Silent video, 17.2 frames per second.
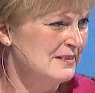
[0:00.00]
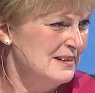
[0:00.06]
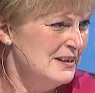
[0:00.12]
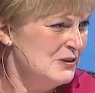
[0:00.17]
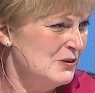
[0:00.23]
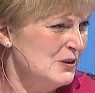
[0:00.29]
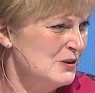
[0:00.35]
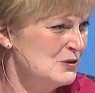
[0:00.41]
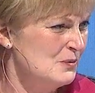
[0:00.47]

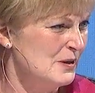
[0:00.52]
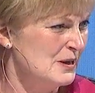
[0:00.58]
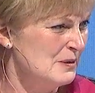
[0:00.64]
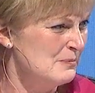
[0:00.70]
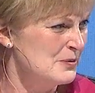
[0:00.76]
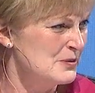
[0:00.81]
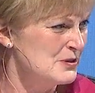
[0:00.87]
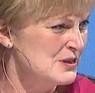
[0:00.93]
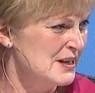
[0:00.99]
nearly
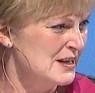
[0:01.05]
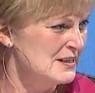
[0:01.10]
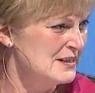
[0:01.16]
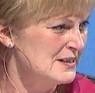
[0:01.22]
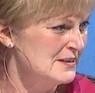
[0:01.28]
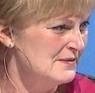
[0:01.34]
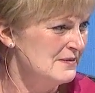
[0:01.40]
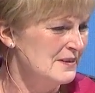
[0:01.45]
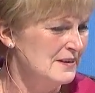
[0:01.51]
20%
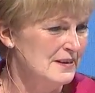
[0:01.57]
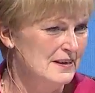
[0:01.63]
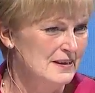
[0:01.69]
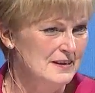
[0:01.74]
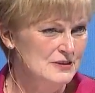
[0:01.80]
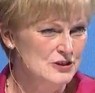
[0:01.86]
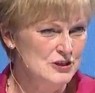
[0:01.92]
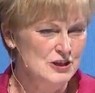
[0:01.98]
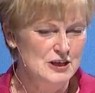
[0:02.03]
of the
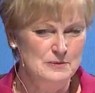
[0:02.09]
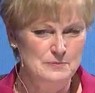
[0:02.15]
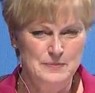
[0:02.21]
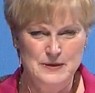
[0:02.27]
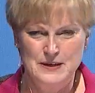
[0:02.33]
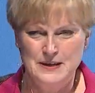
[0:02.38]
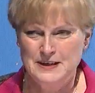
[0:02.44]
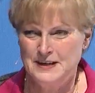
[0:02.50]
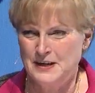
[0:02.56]

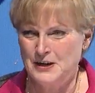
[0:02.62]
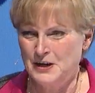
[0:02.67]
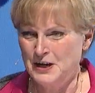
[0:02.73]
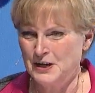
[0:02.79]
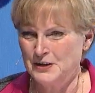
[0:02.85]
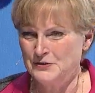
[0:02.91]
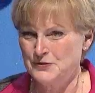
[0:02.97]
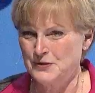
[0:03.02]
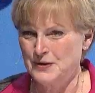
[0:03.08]
GDP in our
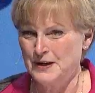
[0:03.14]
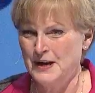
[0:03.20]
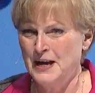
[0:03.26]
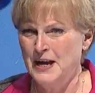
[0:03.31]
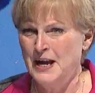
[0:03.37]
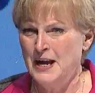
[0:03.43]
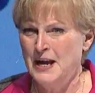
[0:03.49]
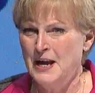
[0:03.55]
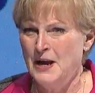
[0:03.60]
country,
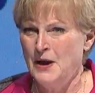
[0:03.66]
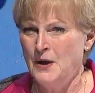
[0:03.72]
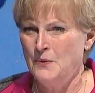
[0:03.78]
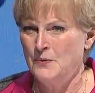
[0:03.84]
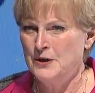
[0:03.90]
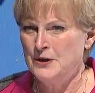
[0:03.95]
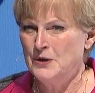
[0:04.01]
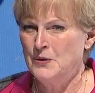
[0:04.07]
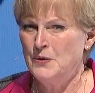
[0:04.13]

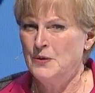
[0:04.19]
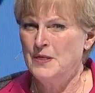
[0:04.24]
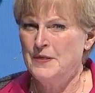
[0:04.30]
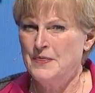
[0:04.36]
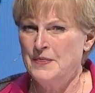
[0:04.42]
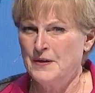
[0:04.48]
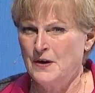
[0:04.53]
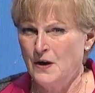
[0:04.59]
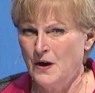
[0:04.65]
we know that
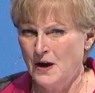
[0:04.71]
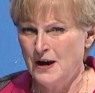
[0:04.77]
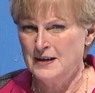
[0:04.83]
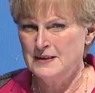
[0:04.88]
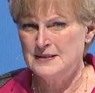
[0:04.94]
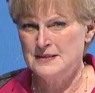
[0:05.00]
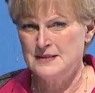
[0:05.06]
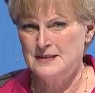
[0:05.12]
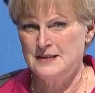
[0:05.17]
the
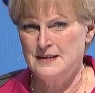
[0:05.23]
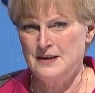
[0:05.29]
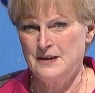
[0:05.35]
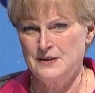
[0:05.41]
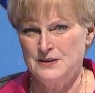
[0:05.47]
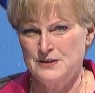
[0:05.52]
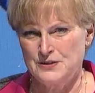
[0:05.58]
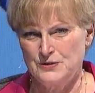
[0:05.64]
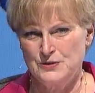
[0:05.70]
costs that are
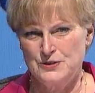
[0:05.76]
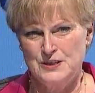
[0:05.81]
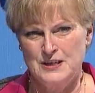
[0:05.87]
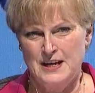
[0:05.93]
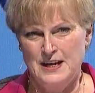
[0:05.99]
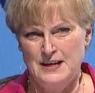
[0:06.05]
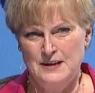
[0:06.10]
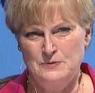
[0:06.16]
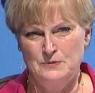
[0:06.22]

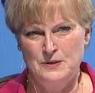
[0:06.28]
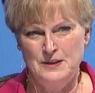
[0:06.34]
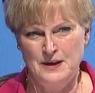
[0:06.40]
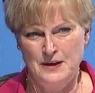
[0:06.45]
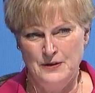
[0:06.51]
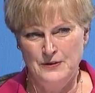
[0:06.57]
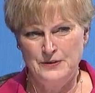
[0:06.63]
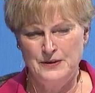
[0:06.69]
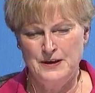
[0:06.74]
associated with
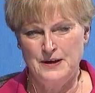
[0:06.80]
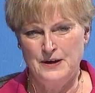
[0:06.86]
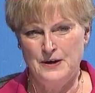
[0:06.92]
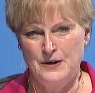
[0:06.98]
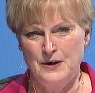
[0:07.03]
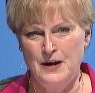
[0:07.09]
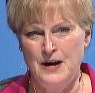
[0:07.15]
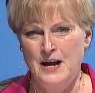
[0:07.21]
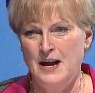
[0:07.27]

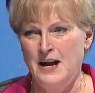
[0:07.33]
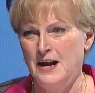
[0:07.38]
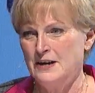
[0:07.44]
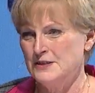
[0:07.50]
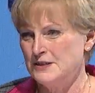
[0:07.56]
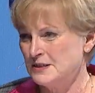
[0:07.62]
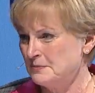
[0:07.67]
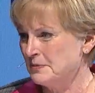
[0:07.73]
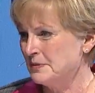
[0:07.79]
healthcare are
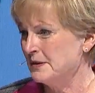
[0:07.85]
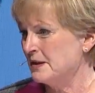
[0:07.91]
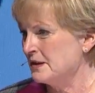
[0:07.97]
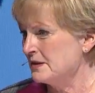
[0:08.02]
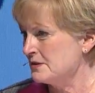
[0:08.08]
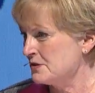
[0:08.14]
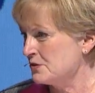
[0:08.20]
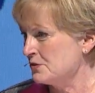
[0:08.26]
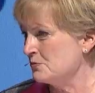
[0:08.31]
simply
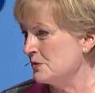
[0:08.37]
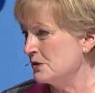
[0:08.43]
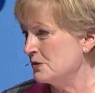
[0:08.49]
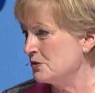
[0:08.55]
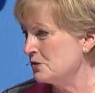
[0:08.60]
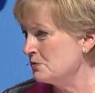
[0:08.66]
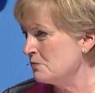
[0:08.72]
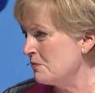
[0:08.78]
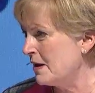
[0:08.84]
consuming
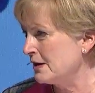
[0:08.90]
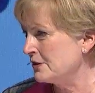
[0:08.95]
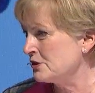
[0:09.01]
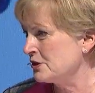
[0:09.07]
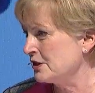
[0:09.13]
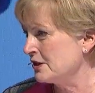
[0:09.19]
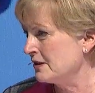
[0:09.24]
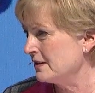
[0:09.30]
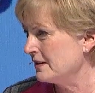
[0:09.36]
too
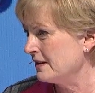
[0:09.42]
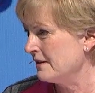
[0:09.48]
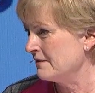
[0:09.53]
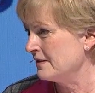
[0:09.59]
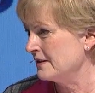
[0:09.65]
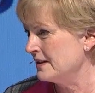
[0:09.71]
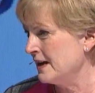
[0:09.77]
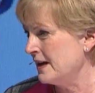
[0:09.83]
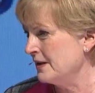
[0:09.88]
much of
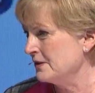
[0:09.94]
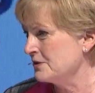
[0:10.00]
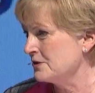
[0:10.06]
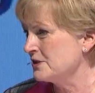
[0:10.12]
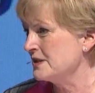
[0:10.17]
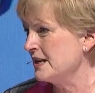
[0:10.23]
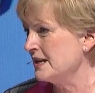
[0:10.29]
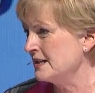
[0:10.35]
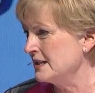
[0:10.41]
the dollars
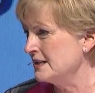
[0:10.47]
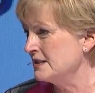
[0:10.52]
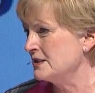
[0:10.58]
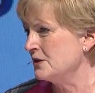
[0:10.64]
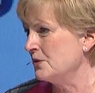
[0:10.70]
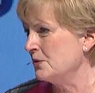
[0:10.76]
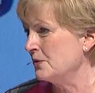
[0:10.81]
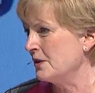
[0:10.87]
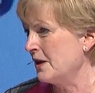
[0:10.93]
that need to
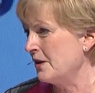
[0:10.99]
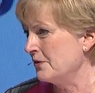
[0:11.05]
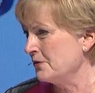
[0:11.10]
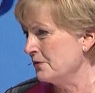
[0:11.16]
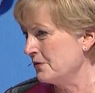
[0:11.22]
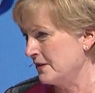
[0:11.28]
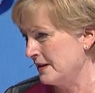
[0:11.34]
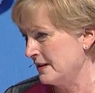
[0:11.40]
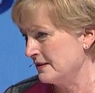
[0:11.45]
go to other
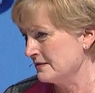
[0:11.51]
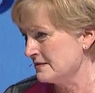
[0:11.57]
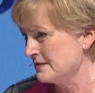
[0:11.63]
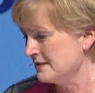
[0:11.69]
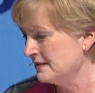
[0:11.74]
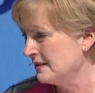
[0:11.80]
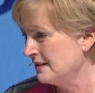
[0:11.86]
things,